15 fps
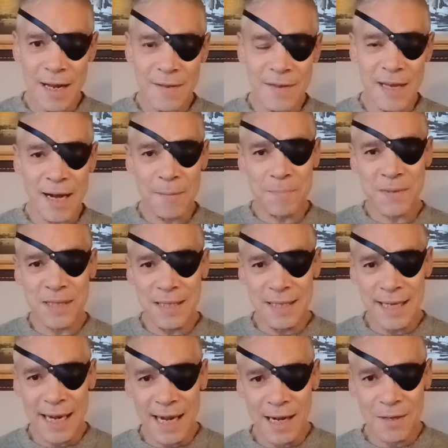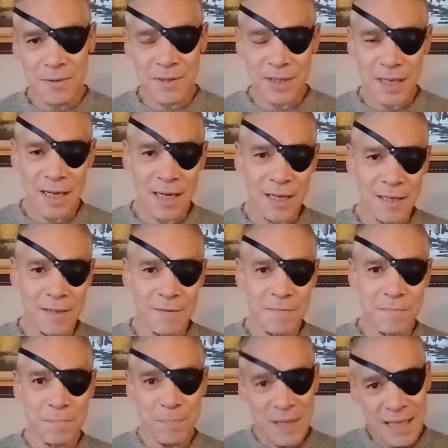and the ups and downs of
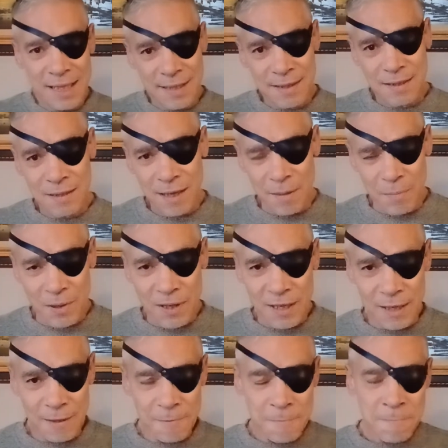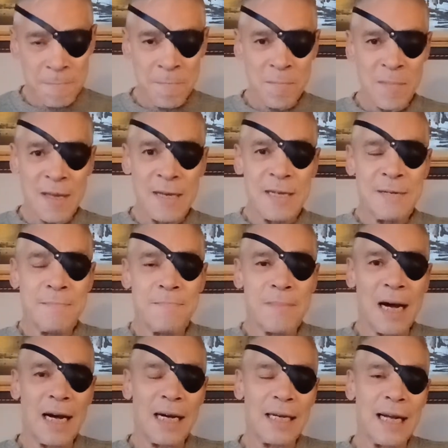being a celebrity.
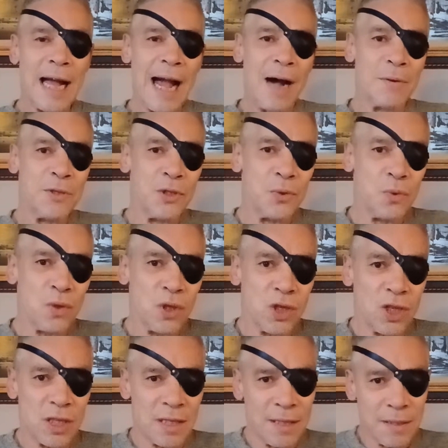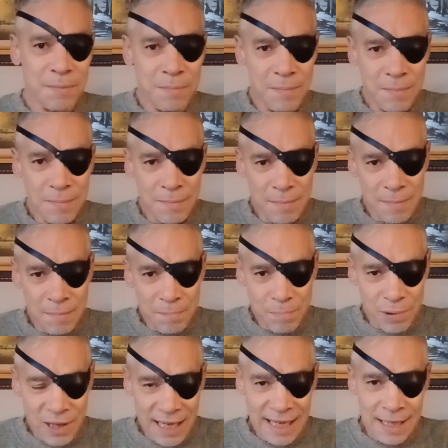How you look
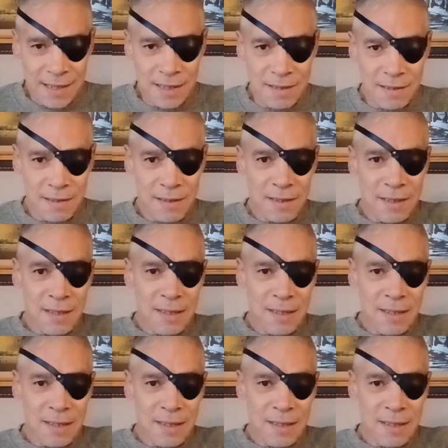plays.